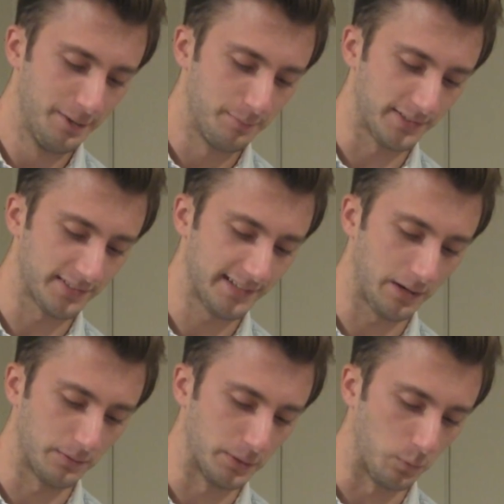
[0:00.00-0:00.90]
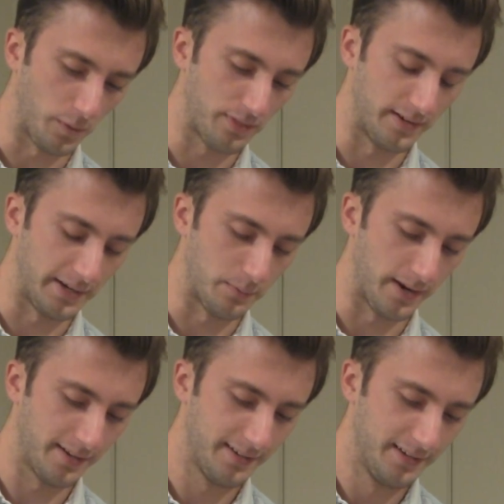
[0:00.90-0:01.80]
Plus, it's not really worth it
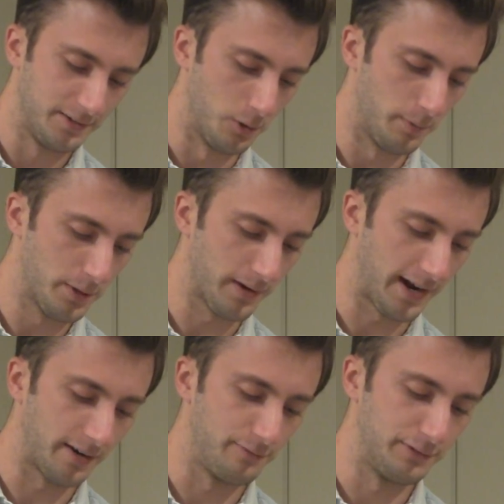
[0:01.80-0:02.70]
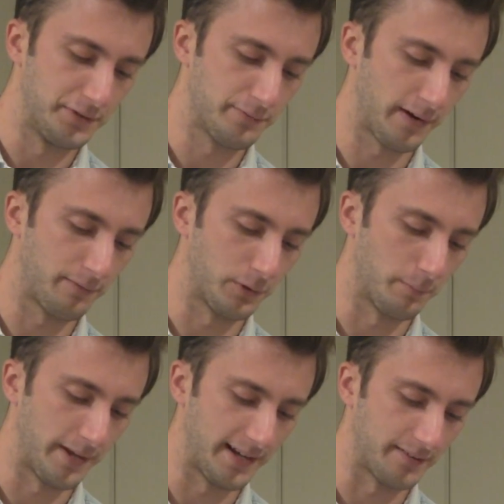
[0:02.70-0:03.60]
anyway. Nobody would hire a
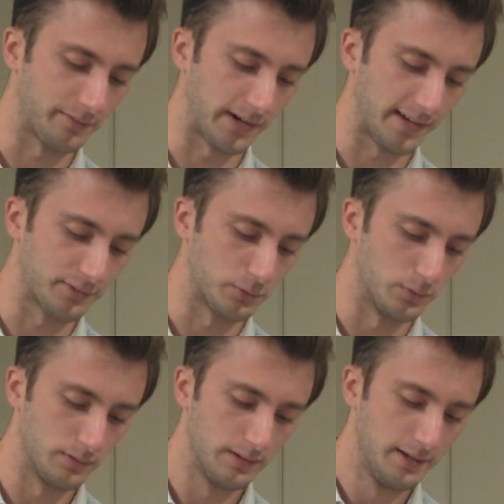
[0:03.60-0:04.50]
55-year-old man out of grad school.